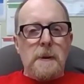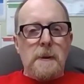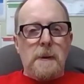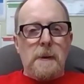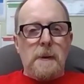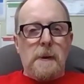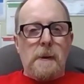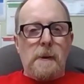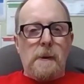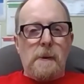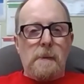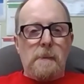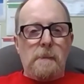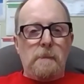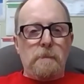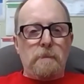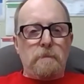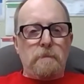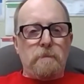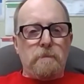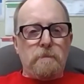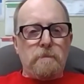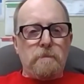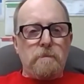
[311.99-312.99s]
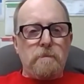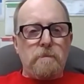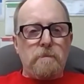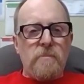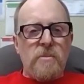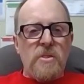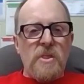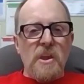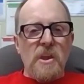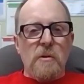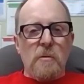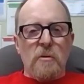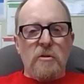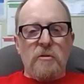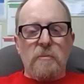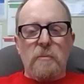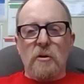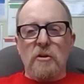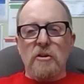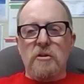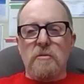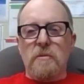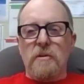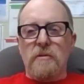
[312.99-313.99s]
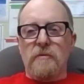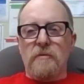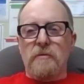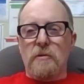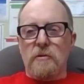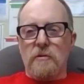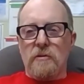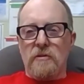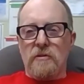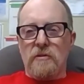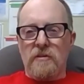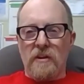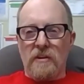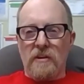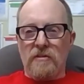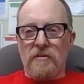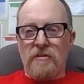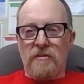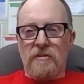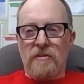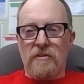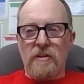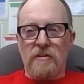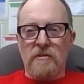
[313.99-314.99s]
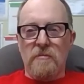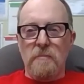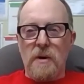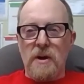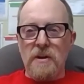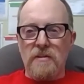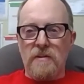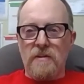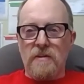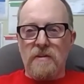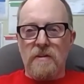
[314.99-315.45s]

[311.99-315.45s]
Um, it was supposed to be for six six months,